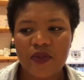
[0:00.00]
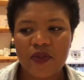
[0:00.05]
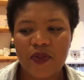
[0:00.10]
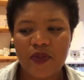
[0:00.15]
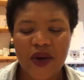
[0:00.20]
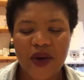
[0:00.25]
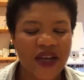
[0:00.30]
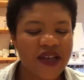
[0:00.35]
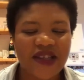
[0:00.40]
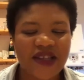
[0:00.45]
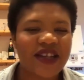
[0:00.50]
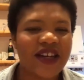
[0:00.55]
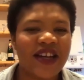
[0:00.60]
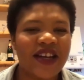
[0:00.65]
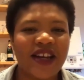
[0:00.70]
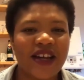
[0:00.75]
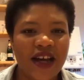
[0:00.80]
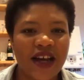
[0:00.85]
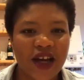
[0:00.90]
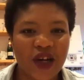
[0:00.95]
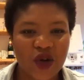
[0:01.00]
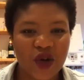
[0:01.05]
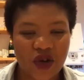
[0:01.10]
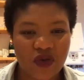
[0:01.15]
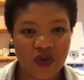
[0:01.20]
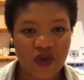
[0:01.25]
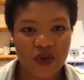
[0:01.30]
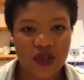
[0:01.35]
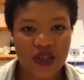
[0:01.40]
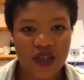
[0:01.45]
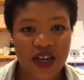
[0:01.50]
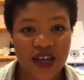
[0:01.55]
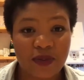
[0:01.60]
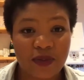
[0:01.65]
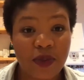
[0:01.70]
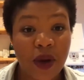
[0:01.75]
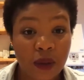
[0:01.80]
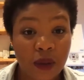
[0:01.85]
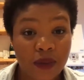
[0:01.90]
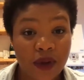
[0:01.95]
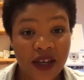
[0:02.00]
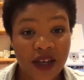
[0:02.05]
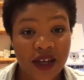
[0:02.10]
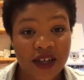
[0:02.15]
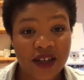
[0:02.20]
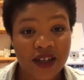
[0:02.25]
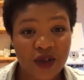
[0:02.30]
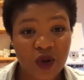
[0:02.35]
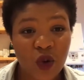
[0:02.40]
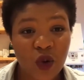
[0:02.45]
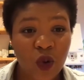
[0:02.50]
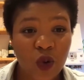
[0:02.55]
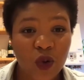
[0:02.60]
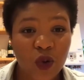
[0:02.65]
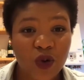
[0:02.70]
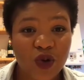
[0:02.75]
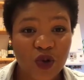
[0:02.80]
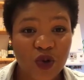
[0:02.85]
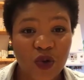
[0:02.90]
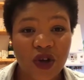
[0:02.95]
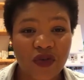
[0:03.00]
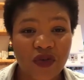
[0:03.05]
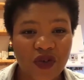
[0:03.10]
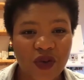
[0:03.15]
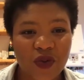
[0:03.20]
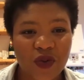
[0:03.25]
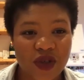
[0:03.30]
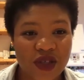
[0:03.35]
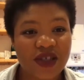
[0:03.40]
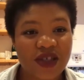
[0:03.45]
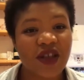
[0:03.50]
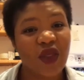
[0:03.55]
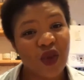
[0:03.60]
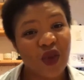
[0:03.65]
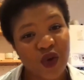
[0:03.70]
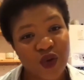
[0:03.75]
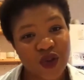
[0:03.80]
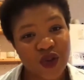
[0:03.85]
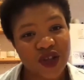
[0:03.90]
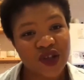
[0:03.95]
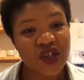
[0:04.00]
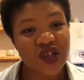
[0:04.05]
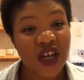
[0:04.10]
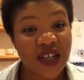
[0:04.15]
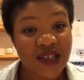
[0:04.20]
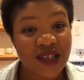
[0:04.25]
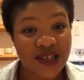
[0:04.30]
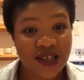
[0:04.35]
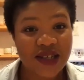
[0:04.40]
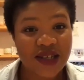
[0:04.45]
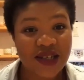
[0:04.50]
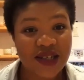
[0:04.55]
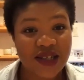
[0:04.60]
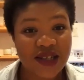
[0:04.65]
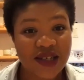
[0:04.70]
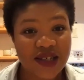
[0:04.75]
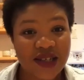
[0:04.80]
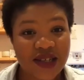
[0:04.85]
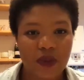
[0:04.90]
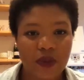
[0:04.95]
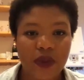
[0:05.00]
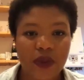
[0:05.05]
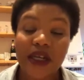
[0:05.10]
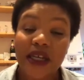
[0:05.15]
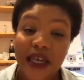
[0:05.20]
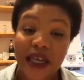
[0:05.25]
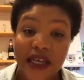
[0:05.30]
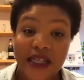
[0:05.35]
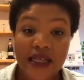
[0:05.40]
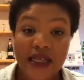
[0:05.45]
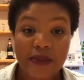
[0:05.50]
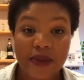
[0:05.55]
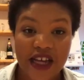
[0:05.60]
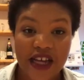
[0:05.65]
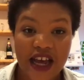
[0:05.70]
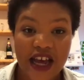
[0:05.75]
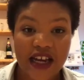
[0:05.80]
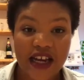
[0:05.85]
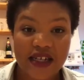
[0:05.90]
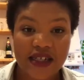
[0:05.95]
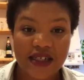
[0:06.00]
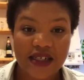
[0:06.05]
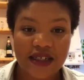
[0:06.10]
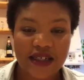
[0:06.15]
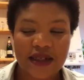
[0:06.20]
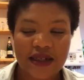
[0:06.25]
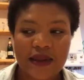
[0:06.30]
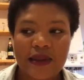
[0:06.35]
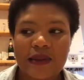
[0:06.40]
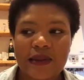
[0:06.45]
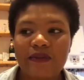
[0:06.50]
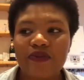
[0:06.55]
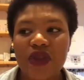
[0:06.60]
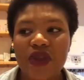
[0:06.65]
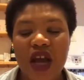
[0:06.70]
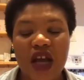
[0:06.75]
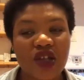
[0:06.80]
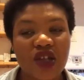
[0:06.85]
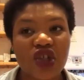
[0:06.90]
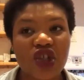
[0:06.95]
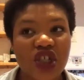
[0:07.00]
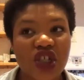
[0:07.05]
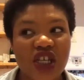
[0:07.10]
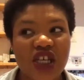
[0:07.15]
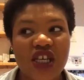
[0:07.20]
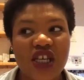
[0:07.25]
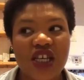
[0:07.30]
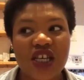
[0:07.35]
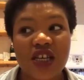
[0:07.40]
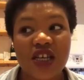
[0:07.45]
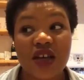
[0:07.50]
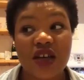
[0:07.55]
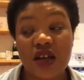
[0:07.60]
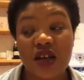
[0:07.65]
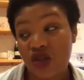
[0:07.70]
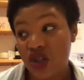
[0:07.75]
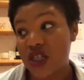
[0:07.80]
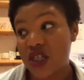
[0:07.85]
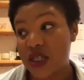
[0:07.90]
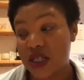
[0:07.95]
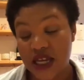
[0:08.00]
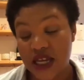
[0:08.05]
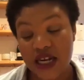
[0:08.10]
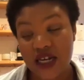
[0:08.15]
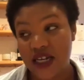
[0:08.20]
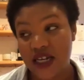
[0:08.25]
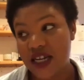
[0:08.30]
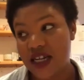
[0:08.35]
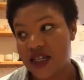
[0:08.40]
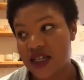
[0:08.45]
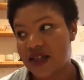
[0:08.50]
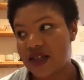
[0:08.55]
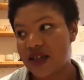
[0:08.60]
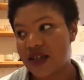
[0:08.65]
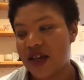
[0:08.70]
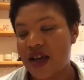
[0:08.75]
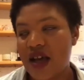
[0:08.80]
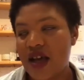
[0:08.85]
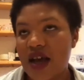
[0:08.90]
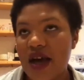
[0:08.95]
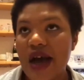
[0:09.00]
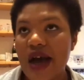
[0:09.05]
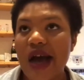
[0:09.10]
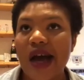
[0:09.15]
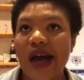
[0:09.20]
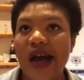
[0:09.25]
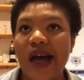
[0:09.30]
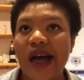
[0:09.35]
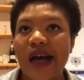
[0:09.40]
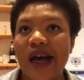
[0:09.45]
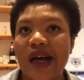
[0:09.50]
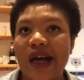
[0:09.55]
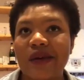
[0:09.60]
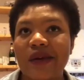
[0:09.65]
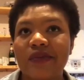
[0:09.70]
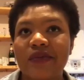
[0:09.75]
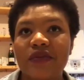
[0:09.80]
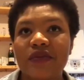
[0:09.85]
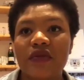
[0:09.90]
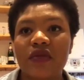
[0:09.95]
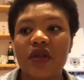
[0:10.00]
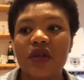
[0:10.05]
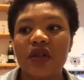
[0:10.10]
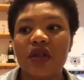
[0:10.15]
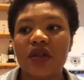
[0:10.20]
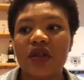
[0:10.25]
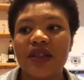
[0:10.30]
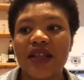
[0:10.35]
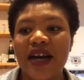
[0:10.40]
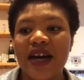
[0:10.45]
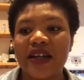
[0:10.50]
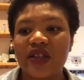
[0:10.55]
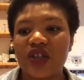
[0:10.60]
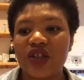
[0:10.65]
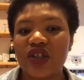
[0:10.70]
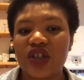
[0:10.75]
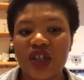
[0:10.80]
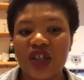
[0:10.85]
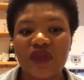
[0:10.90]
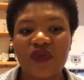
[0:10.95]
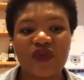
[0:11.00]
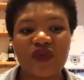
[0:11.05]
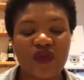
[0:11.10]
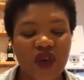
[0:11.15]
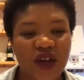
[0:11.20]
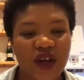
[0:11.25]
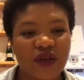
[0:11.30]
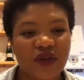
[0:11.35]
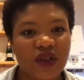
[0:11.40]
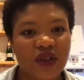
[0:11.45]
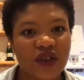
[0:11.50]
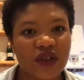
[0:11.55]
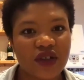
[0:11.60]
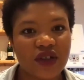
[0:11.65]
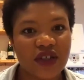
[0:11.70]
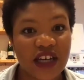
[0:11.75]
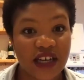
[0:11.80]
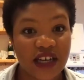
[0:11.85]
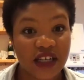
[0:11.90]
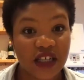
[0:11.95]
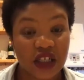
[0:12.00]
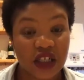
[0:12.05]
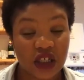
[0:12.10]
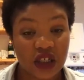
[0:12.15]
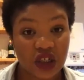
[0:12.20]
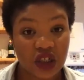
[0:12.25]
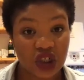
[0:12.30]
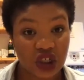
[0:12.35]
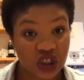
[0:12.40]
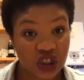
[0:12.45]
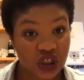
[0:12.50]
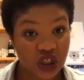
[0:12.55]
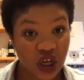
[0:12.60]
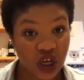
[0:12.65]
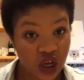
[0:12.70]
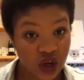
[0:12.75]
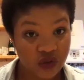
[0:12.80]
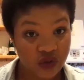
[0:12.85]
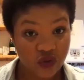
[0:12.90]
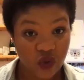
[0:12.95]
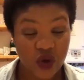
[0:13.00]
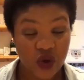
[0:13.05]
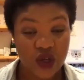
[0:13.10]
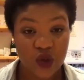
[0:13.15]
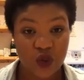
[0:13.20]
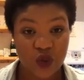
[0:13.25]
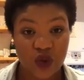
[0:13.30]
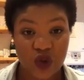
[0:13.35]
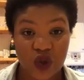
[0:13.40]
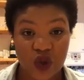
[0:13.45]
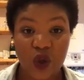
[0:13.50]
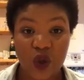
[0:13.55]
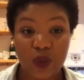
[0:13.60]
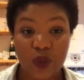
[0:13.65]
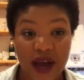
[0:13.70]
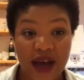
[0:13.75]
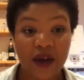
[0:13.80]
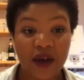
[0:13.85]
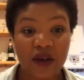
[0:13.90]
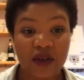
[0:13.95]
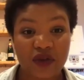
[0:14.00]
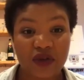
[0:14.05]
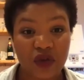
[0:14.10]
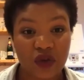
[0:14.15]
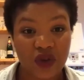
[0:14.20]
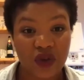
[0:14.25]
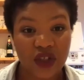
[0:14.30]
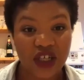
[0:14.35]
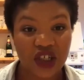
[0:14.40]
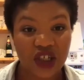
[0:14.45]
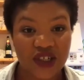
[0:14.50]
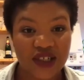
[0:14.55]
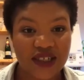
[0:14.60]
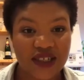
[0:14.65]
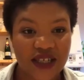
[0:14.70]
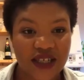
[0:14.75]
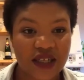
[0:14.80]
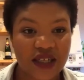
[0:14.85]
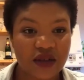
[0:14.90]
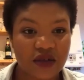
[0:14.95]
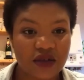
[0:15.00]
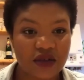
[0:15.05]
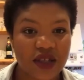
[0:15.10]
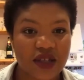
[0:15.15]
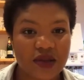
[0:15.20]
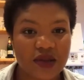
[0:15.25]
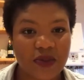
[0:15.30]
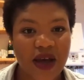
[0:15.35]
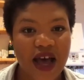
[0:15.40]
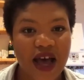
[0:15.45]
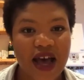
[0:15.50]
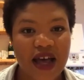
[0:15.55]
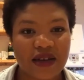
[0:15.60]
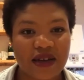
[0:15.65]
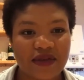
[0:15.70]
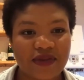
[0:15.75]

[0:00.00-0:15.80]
Basically, like, I don't know if it was like public court or if it was through the justice system, but he ends up dead. And she said this, that she felt like her voice was so powerful that she'd killed this man.